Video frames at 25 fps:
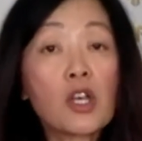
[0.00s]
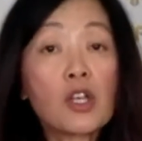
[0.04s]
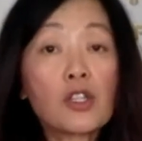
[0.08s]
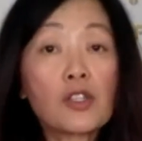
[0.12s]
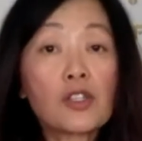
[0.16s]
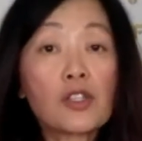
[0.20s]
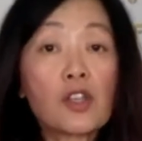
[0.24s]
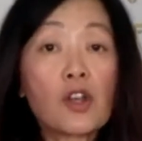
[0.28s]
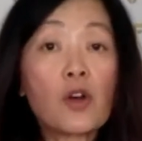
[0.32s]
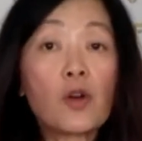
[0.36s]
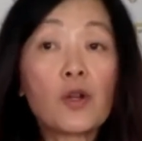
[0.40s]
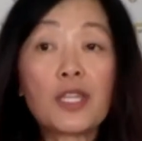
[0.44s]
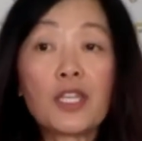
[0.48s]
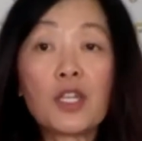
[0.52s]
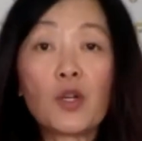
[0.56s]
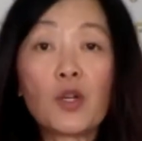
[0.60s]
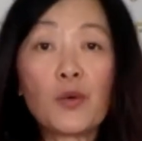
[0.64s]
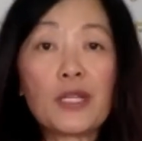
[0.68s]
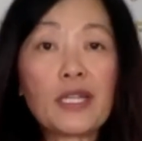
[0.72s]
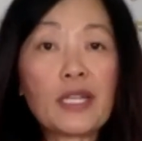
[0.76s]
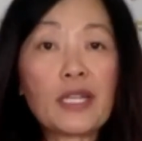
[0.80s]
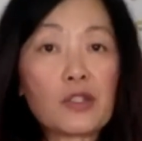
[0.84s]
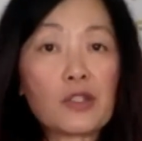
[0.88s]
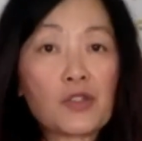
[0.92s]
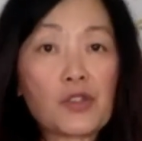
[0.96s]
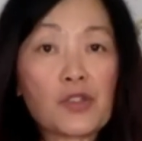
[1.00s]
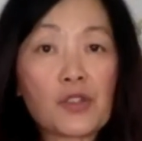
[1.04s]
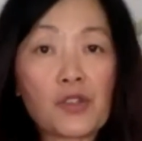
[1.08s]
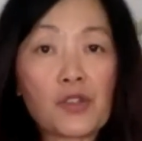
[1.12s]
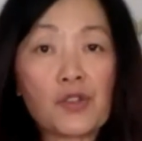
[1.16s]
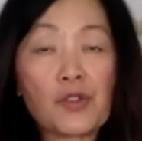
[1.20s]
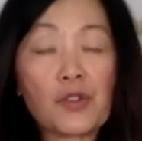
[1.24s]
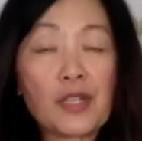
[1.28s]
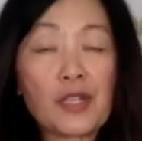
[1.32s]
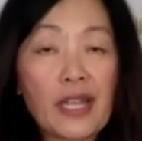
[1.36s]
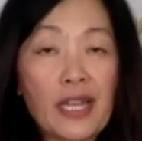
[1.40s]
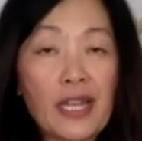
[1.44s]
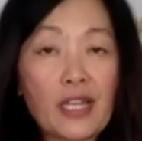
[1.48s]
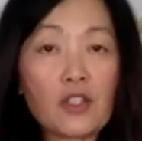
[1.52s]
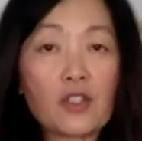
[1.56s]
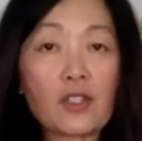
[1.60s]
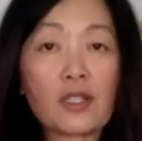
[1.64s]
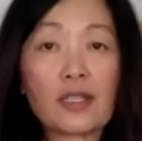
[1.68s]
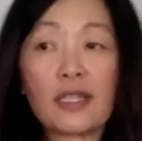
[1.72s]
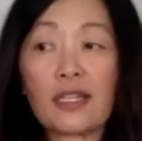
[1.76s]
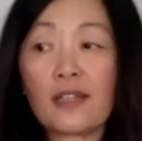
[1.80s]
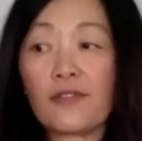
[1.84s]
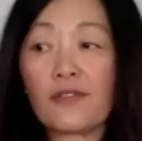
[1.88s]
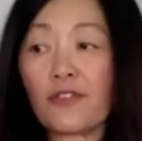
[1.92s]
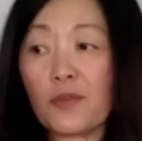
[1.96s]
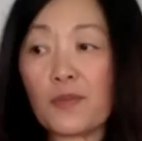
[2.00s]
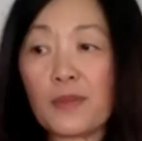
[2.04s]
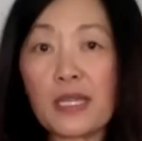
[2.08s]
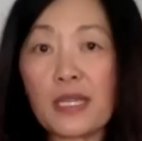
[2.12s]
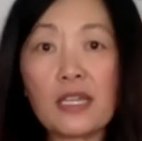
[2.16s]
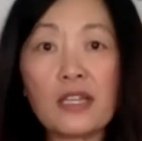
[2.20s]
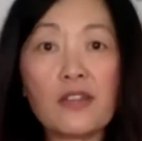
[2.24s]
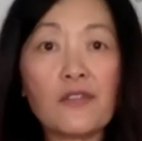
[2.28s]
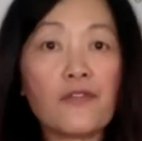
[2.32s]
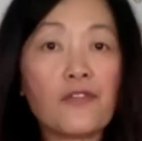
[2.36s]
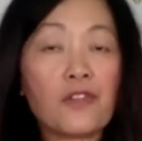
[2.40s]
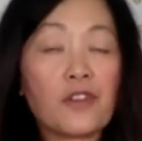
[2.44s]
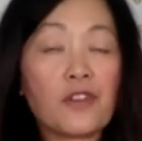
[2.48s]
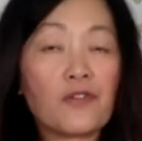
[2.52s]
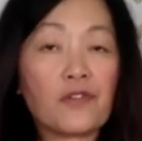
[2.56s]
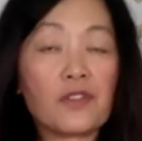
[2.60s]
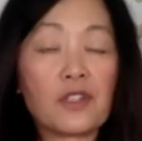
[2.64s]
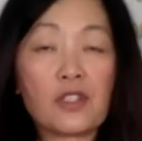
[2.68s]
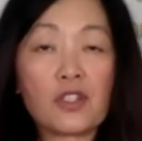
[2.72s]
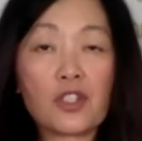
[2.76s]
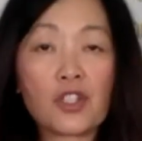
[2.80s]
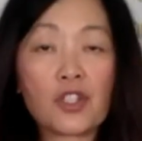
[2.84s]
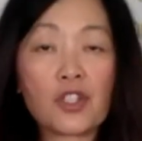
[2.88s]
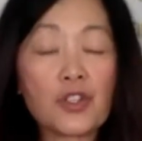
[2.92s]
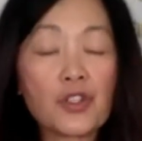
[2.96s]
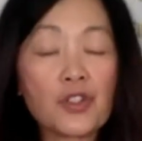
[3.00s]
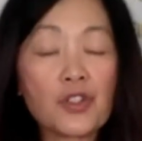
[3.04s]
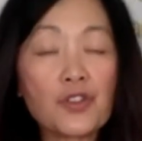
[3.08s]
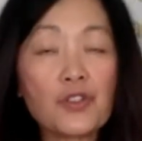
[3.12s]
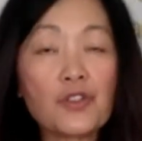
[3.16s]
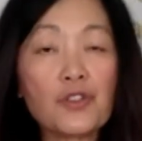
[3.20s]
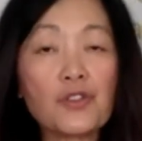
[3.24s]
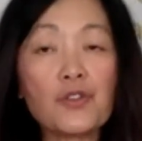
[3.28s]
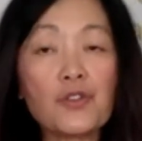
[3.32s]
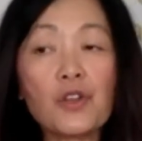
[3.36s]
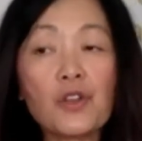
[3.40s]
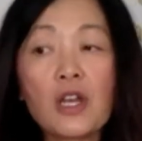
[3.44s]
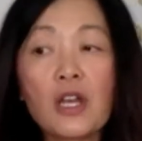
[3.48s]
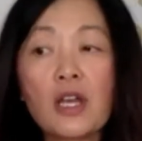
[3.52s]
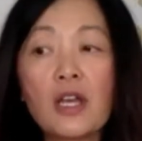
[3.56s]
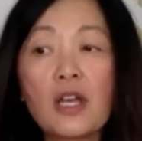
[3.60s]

So, when you get to a certain age, like for me, 52,